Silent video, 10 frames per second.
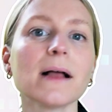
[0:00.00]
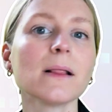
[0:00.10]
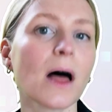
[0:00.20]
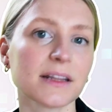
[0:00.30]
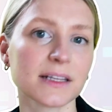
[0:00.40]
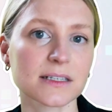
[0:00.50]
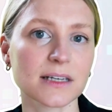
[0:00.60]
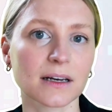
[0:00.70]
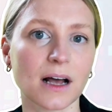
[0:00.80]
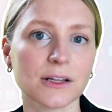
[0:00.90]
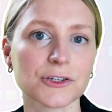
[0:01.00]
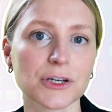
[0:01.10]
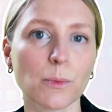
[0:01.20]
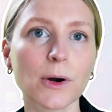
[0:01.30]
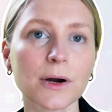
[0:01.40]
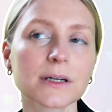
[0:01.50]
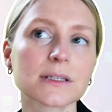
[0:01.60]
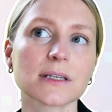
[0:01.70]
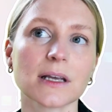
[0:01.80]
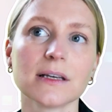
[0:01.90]
lot of this technology
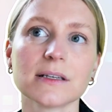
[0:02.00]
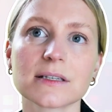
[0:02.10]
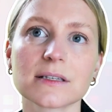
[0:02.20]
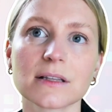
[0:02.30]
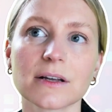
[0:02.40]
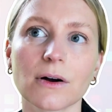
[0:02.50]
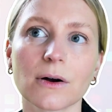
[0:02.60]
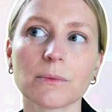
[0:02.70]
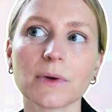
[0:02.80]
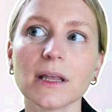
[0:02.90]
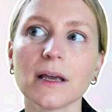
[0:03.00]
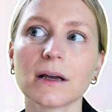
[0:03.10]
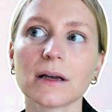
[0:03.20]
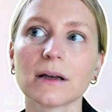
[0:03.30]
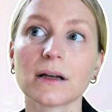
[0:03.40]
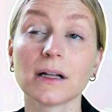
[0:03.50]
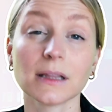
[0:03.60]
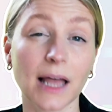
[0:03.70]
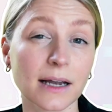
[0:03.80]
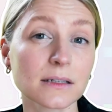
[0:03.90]
works is there are really
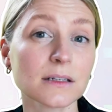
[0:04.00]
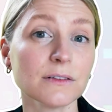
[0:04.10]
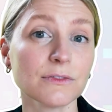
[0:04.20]
collective